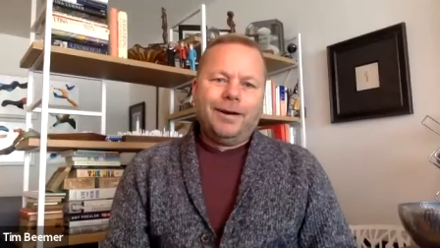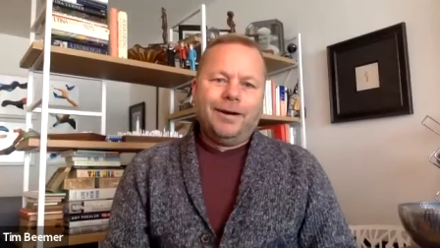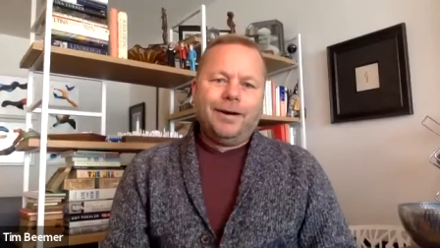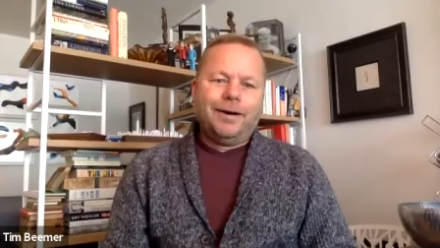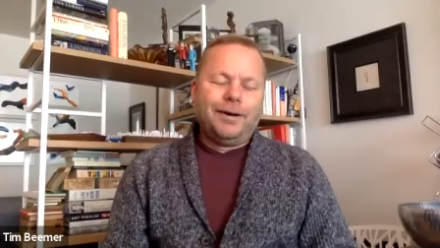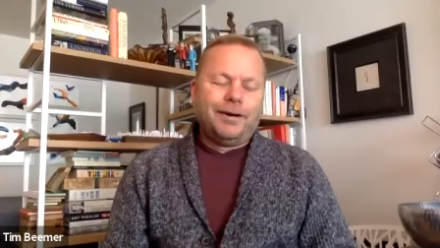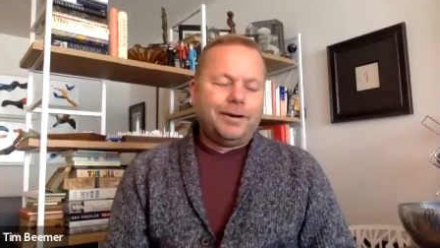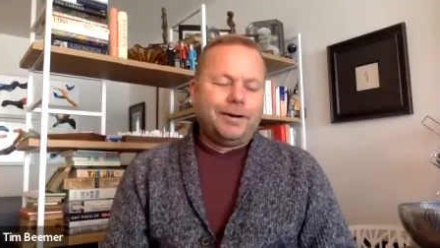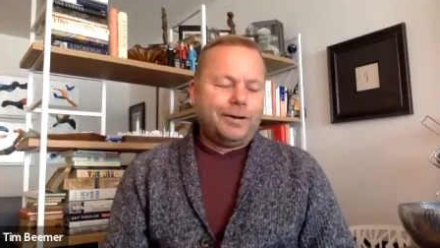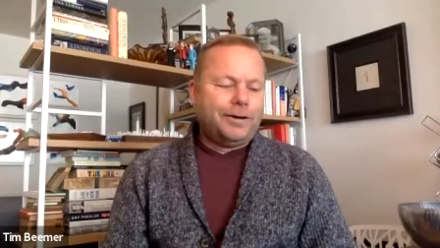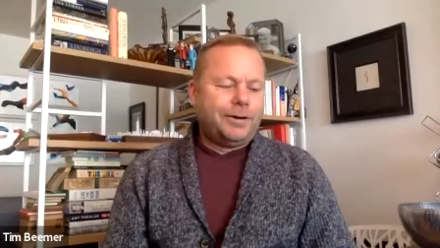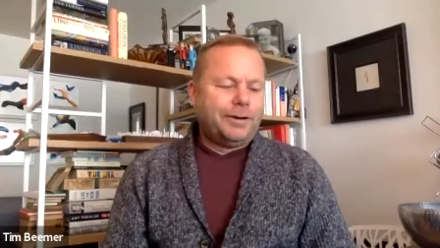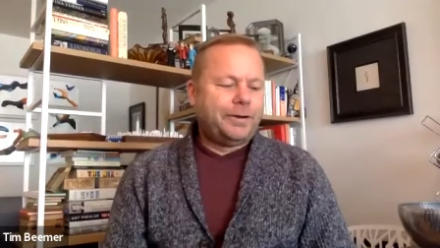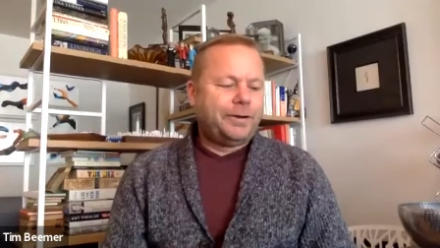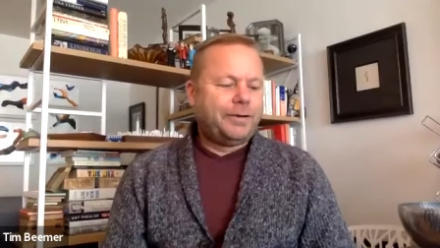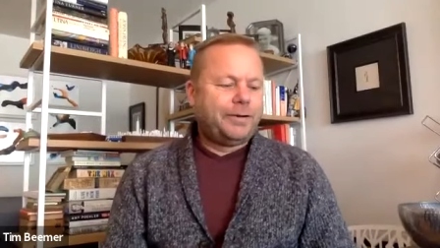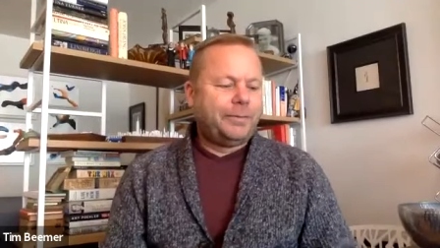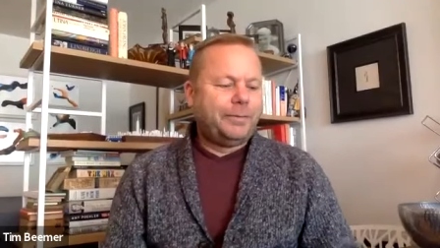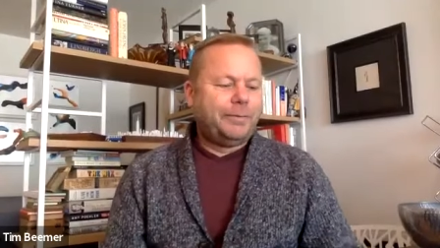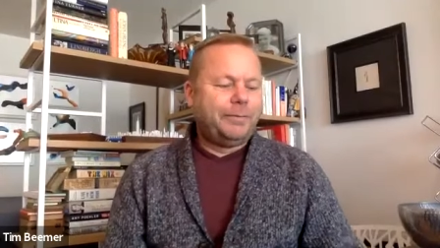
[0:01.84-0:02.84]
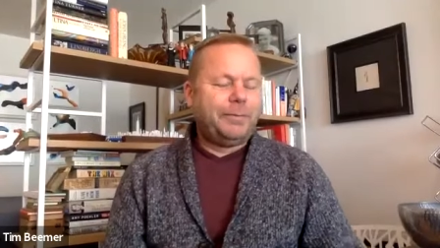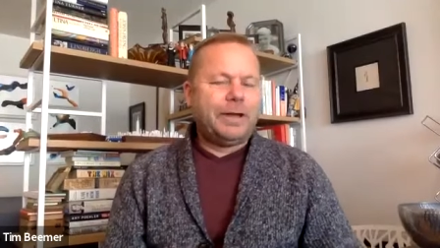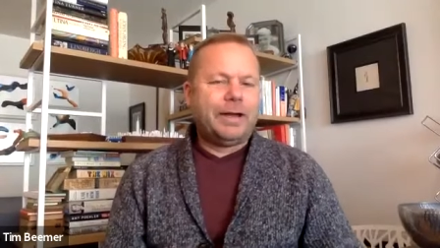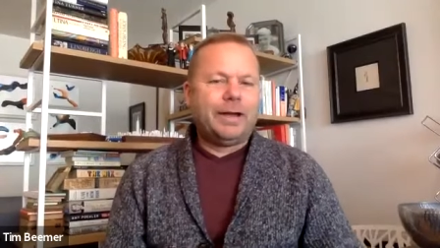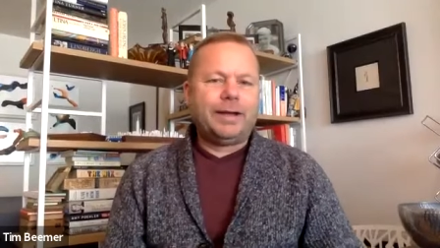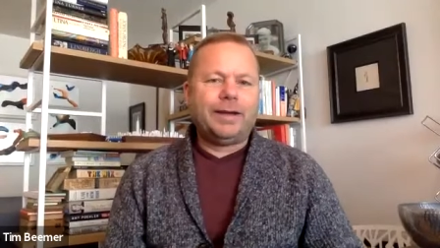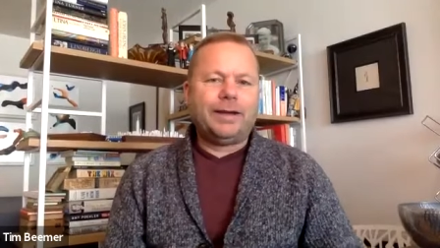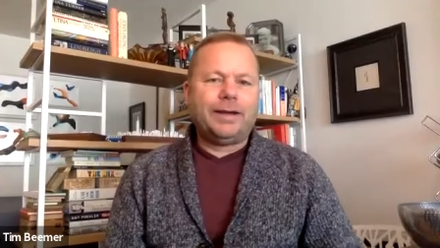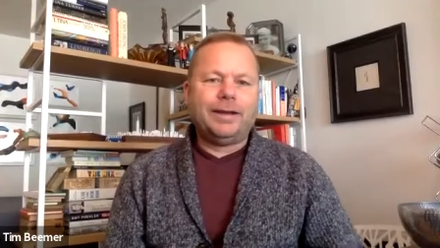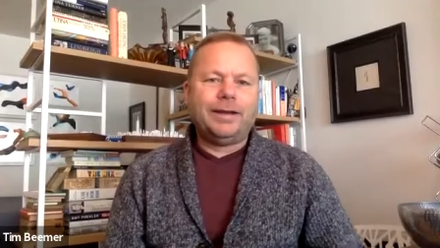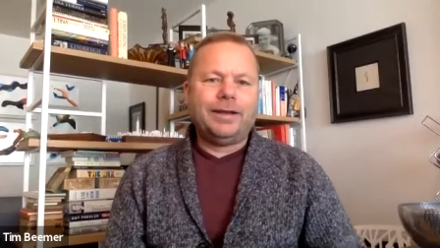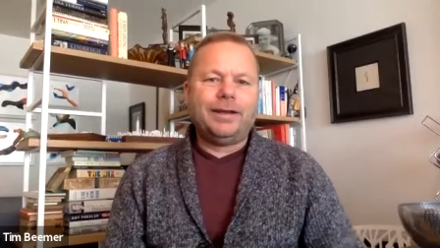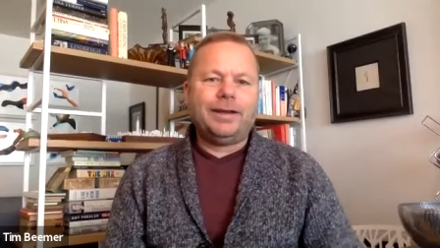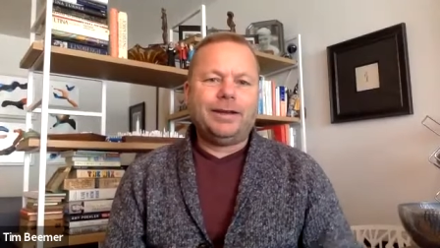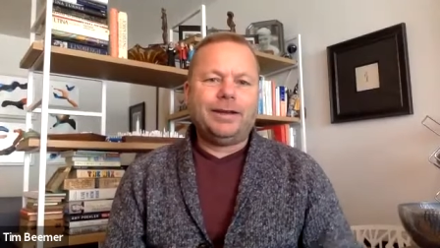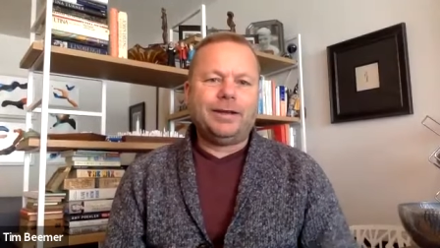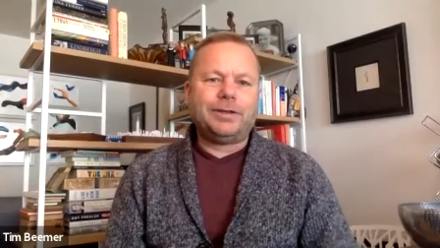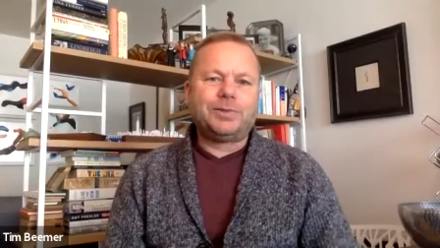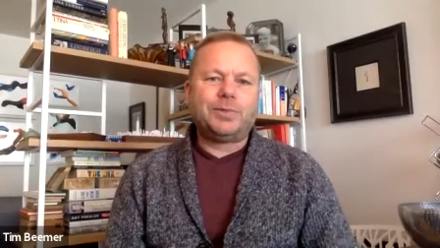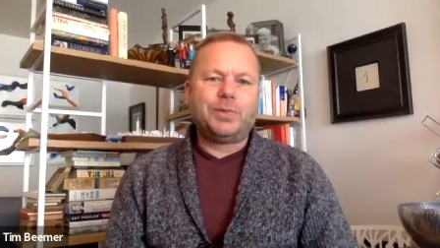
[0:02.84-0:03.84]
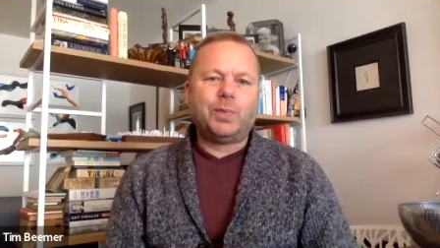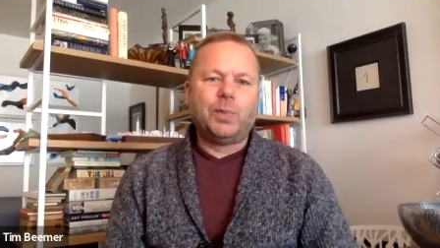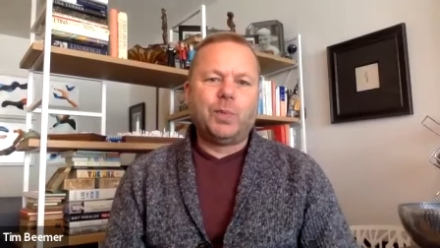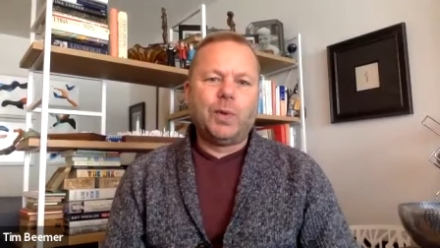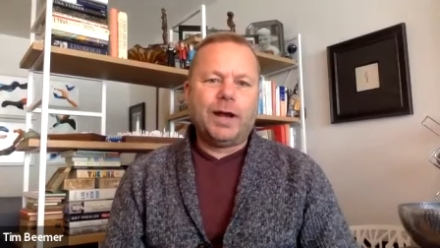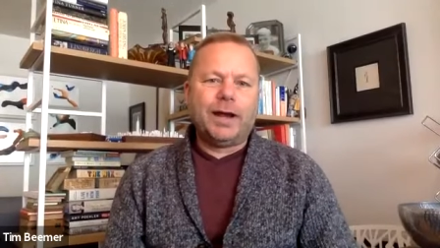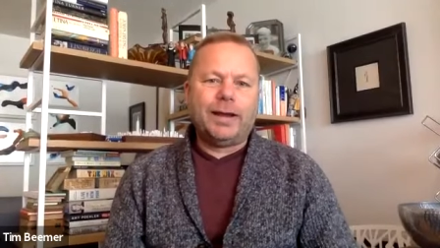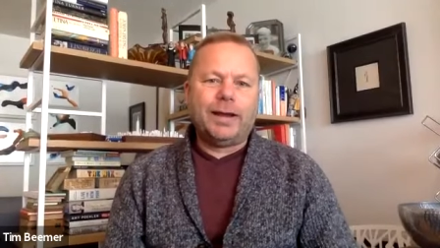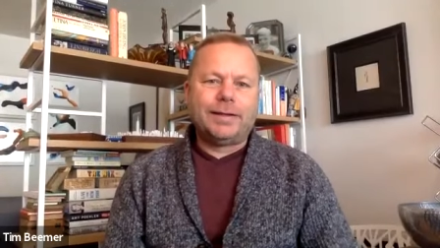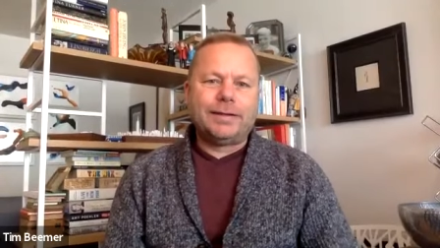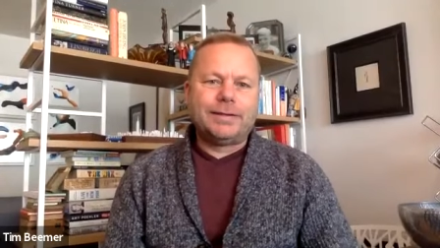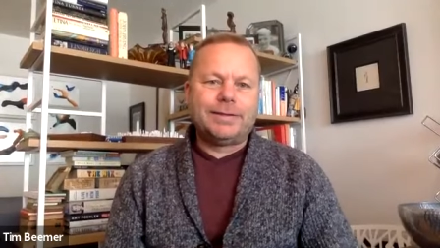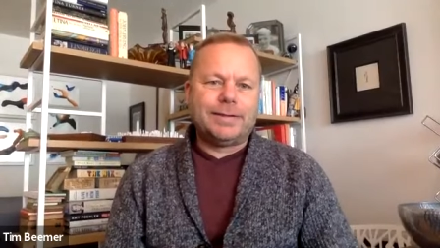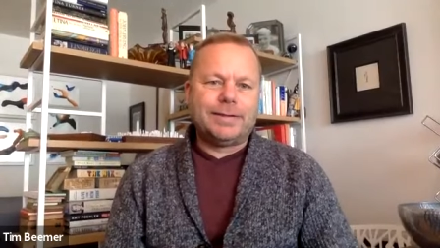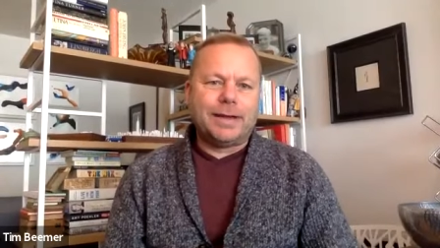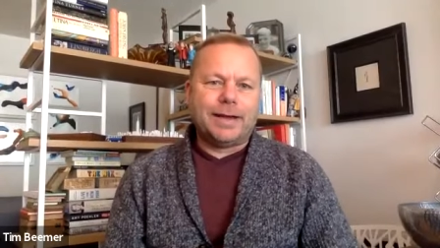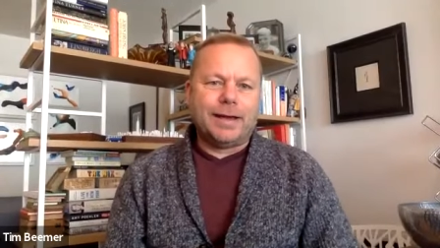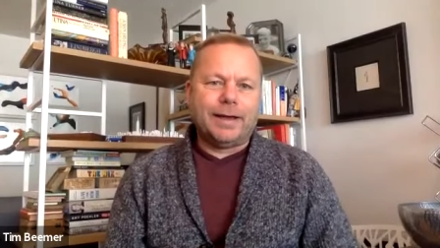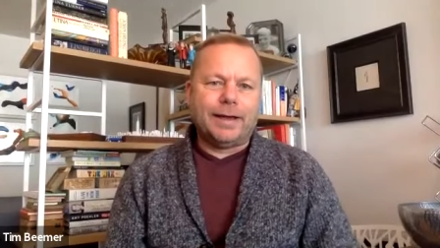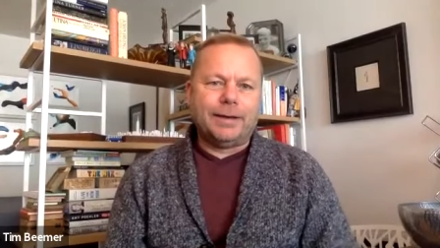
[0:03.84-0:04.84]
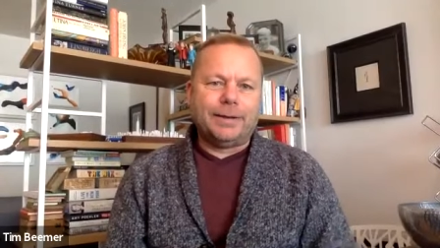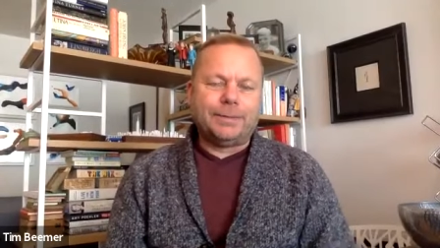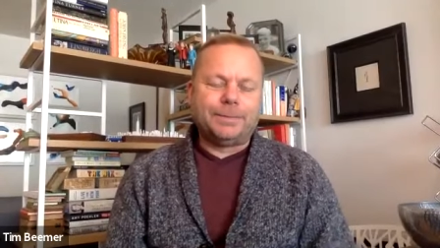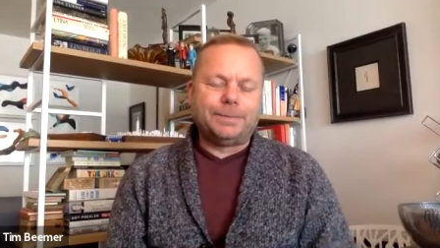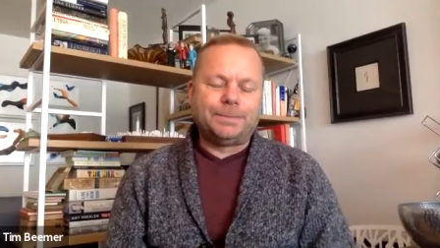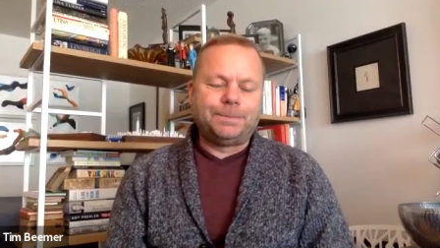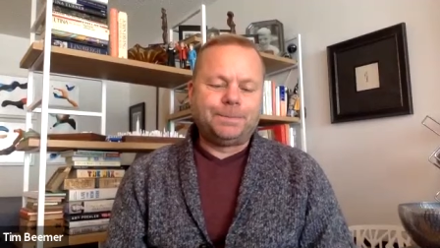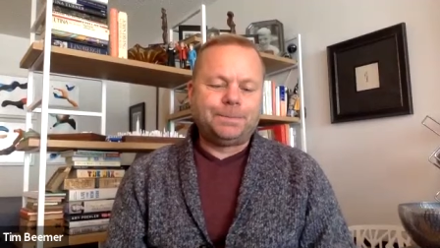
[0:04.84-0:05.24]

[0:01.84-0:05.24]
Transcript: Oh, Meghan, it is Wednesday.